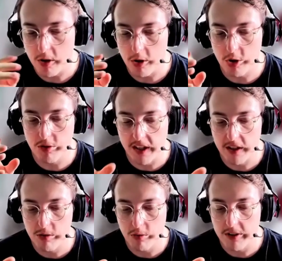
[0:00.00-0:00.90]
You
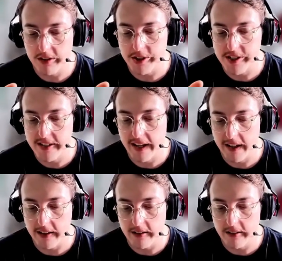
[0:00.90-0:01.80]
need to
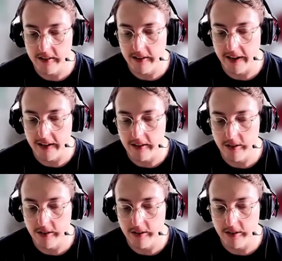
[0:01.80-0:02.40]
understand that